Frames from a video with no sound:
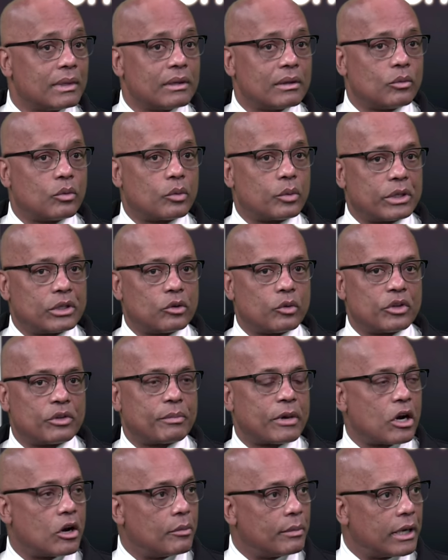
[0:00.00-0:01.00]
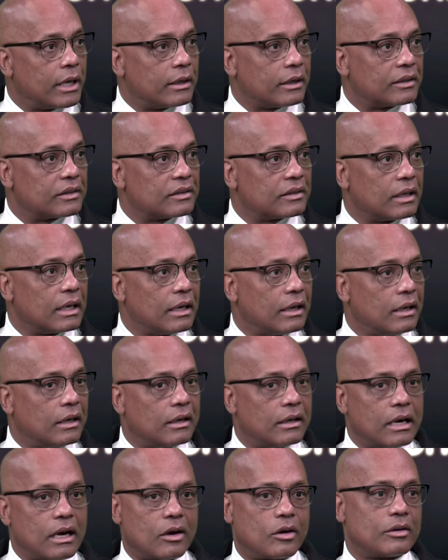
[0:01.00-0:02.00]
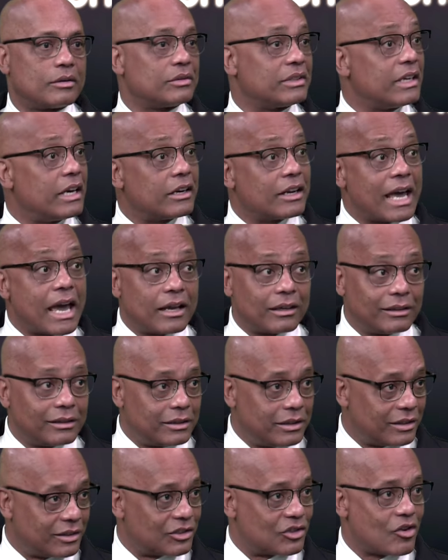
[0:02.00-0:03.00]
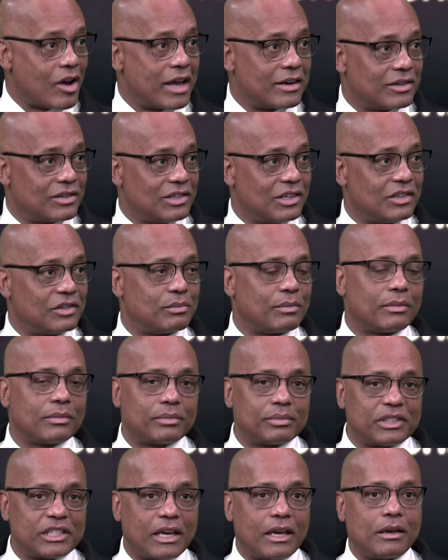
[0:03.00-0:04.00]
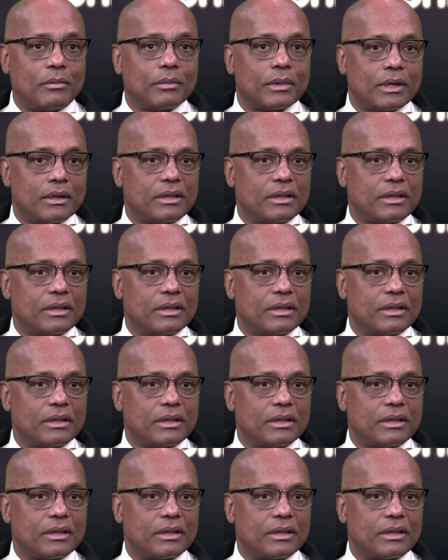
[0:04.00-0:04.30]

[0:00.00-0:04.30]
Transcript: what we're doing with paramedics, our data analytics strategies team,